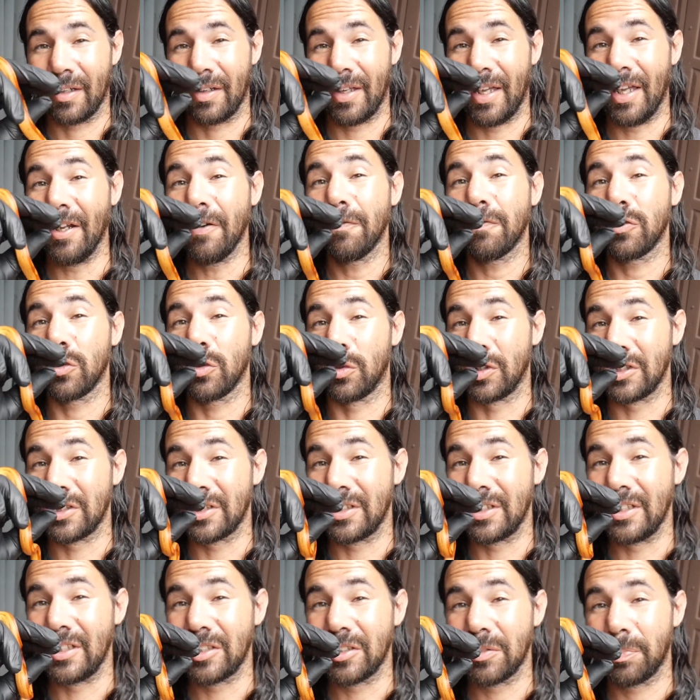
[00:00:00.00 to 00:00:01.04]
influence
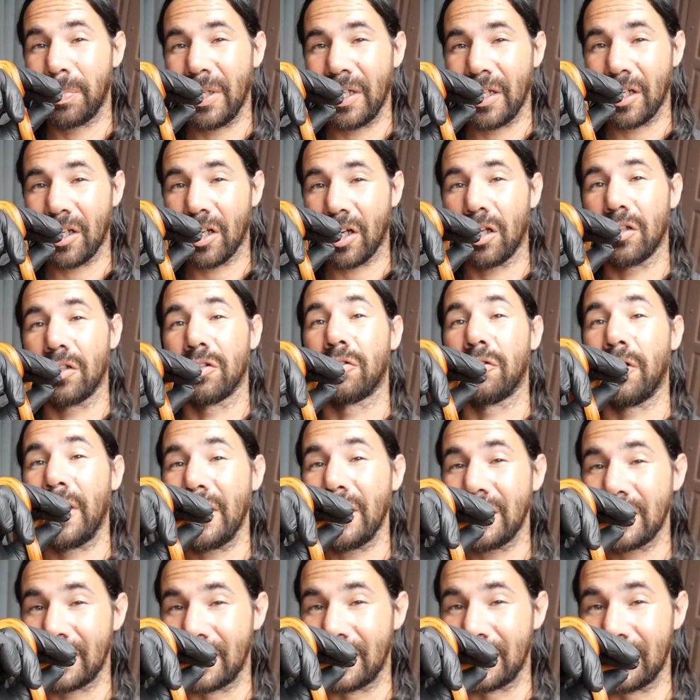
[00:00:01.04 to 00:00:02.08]
these pink
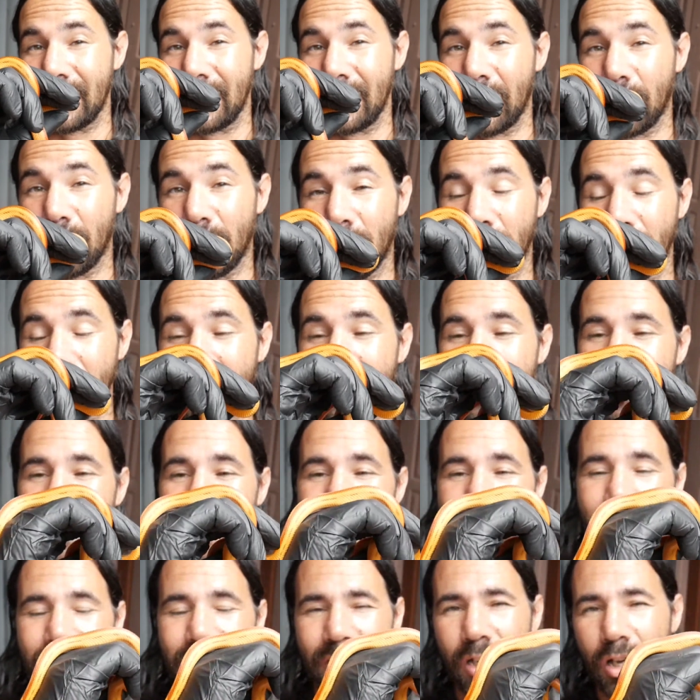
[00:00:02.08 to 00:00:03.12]
colorations in the corn
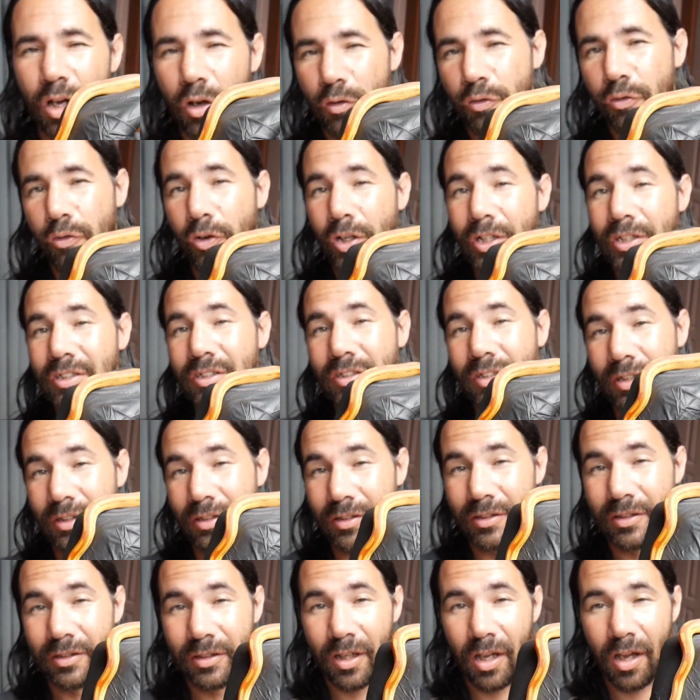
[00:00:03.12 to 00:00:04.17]
snakes. For
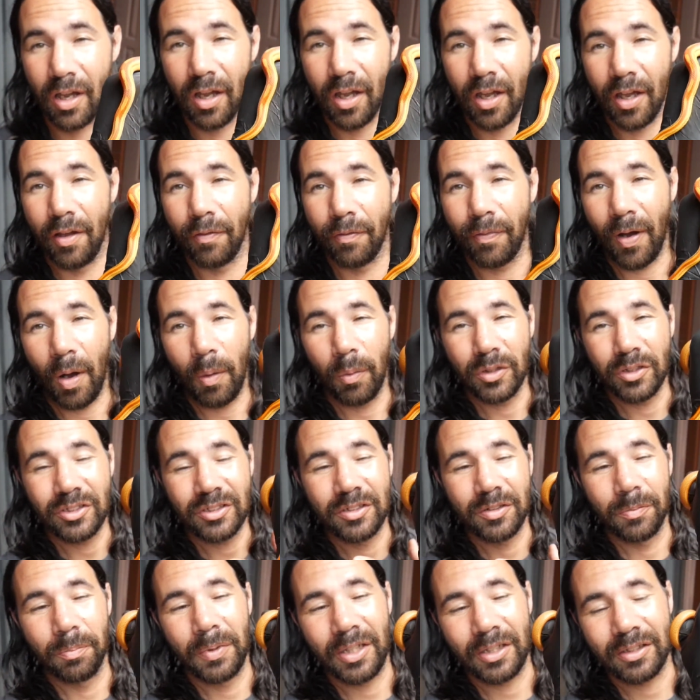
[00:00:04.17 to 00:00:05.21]
instance, if I was
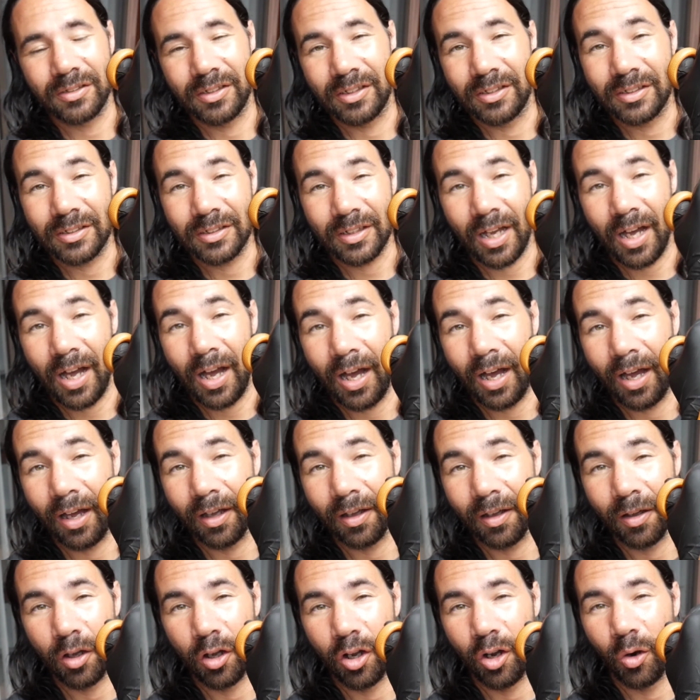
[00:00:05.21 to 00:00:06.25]
to mix this guy
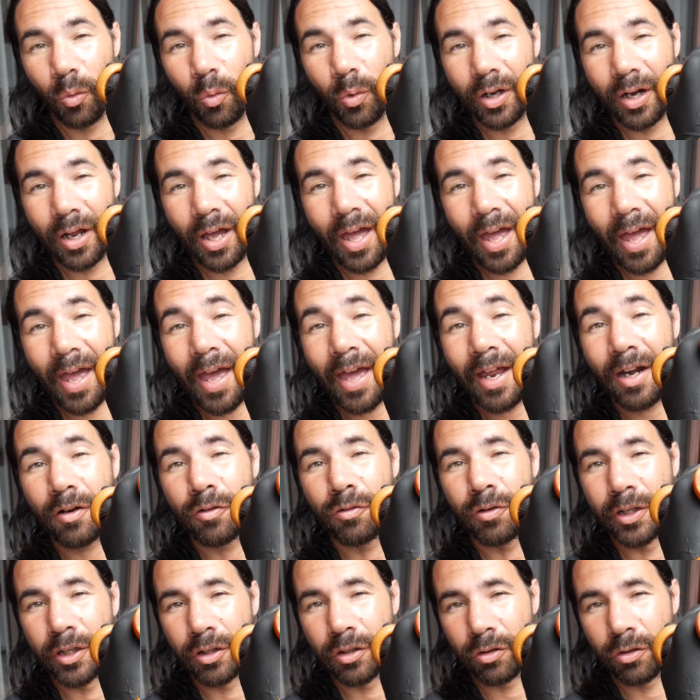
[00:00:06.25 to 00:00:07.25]
with an anery